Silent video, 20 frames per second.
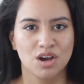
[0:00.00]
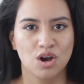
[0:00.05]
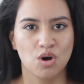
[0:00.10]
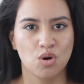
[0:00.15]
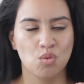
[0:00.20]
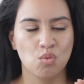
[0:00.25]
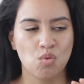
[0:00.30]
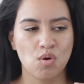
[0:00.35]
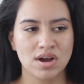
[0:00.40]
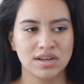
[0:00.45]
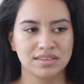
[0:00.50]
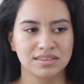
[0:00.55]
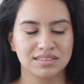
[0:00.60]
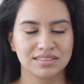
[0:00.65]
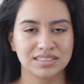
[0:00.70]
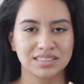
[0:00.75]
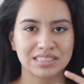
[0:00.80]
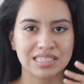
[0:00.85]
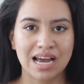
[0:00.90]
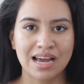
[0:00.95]
what the
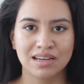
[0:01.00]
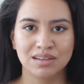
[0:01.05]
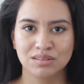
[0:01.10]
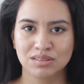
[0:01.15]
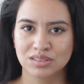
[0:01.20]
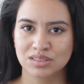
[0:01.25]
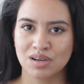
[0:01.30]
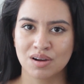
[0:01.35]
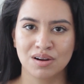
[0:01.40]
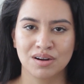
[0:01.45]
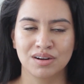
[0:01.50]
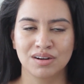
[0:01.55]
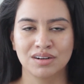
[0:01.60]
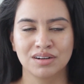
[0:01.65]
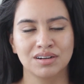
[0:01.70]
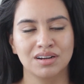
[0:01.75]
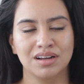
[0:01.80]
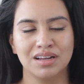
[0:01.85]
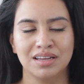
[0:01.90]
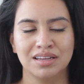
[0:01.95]
styles
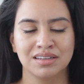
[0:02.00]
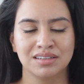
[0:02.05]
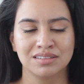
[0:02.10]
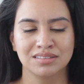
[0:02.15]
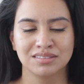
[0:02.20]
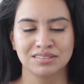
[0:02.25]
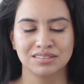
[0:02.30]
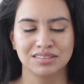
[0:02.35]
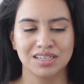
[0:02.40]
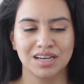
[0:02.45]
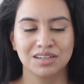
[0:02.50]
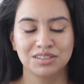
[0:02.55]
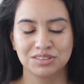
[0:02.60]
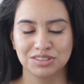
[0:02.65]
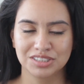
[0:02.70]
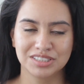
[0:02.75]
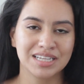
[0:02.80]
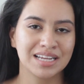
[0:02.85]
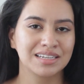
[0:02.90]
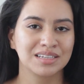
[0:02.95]
are and
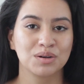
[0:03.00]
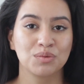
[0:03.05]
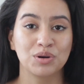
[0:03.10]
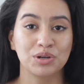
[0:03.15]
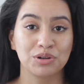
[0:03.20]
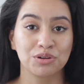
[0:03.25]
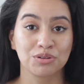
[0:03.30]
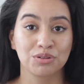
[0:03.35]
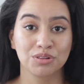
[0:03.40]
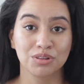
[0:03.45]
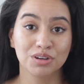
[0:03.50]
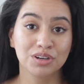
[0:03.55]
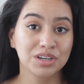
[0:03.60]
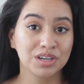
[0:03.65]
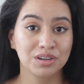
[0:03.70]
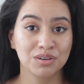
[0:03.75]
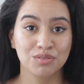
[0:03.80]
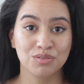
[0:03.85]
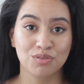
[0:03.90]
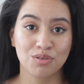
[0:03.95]
understanding what you're
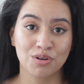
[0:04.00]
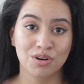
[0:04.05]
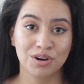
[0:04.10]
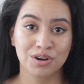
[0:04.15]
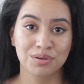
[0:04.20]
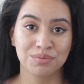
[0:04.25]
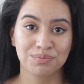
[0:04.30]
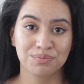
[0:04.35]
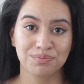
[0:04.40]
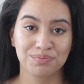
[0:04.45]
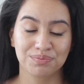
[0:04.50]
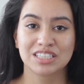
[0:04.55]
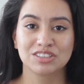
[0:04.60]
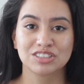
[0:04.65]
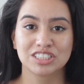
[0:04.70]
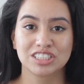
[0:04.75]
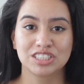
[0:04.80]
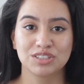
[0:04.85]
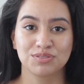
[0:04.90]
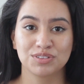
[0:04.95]
looking for.
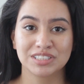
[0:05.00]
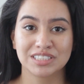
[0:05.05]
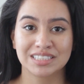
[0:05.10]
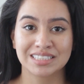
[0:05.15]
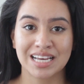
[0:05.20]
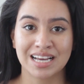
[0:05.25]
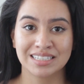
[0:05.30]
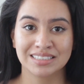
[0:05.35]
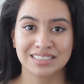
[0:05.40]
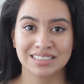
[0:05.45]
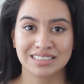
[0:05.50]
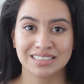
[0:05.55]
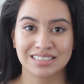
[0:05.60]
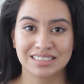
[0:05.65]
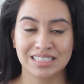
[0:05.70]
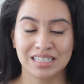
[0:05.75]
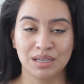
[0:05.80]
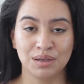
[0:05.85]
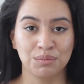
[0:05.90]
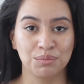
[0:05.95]
There's a different sizing
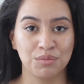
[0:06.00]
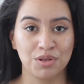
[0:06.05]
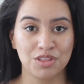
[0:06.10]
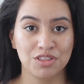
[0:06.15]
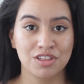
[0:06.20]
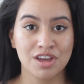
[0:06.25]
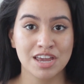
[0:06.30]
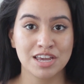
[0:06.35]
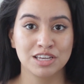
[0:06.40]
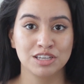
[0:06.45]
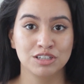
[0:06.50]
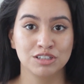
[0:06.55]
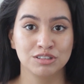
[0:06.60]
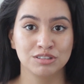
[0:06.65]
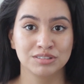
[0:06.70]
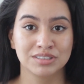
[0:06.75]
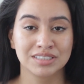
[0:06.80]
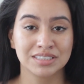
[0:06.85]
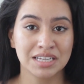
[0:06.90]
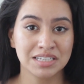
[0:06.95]
scheme. They
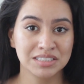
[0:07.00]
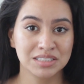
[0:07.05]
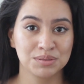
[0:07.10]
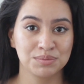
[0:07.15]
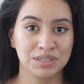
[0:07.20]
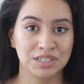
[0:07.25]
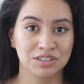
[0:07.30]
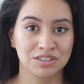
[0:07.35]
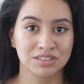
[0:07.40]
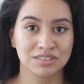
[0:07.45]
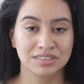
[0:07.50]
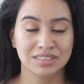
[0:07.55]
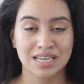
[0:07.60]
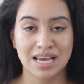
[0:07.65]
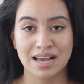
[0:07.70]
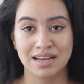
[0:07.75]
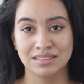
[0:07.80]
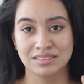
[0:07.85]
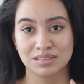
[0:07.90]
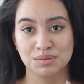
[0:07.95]
use centimeters
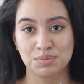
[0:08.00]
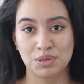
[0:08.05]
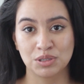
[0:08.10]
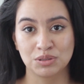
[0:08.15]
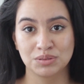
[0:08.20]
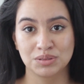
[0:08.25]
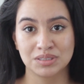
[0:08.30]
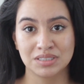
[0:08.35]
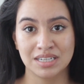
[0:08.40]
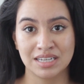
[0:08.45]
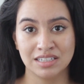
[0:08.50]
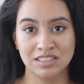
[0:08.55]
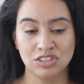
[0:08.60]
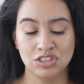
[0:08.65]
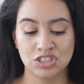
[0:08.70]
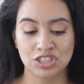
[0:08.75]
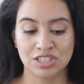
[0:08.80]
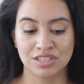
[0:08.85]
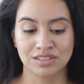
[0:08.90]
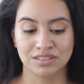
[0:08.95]
as opposed to
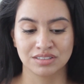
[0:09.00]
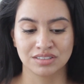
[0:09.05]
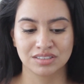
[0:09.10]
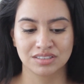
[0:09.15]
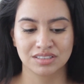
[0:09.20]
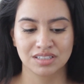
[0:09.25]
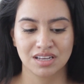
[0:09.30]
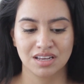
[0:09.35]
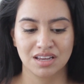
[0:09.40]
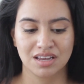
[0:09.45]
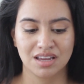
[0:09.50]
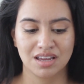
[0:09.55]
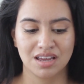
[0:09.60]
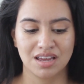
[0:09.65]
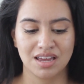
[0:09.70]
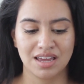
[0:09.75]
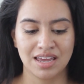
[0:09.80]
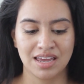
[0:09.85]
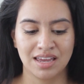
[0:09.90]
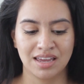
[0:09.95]
inches,
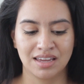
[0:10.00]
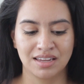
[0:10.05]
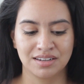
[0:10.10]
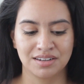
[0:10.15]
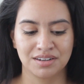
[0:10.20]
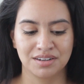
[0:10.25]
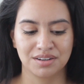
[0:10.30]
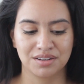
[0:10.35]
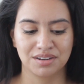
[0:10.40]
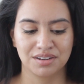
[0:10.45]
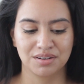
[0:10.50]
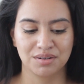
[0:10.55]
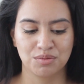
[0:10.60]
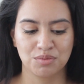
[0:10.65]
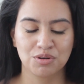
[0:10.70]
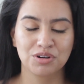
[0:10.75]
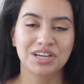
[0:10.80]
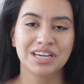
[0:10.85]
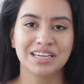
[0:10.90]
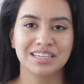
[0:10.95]
and
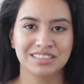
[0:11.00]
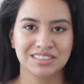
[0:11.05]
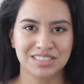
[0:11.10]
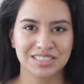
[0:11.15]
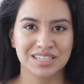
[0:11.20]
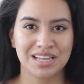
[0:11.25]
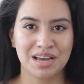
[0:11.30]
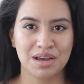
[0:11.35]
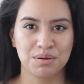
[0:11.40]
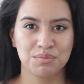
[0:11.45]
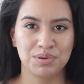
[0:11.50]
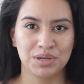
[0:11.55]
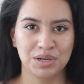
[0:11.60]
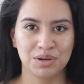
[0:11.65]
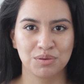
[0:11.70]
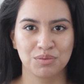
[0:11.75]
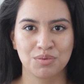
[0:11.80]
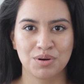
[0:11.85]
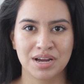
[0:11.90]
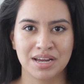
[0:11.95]
we'll get into that a
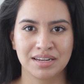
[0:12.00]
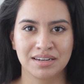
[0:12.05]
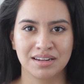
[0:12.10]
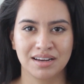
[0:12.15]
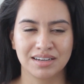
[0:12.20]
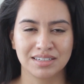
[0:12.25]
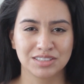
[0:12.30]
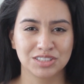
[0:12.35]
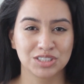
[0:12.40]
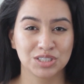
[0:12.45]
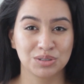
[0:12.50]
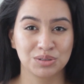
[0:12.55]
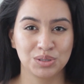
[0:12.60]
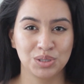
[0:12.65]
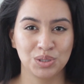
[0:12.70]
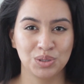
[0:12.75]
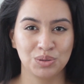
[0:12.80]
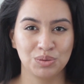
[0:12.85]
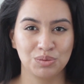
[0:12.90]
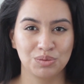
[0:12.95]
bit when I show
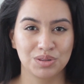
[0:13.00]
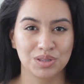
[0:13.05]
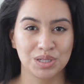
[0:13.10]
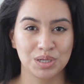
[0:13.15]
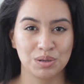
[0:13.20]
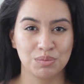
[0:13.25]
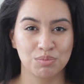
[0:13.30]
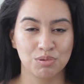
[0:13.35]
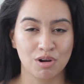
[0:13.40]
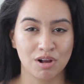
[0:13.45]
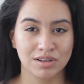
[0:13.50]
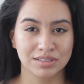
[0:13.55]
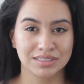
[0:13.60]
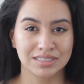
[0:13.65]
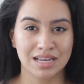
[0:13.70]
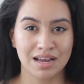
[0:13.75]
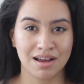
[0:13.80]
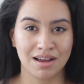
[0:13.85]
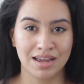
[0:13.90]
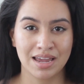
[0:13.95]
you the bras
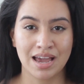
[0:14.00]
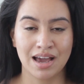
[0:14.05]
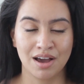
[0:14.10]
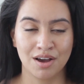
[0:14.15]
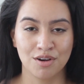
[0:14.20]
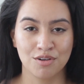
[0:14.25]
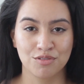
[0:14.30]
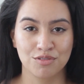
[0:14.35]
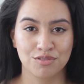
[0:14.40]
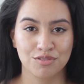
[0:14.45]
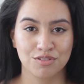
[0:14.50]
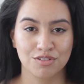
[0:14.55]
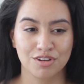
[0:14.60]
that I have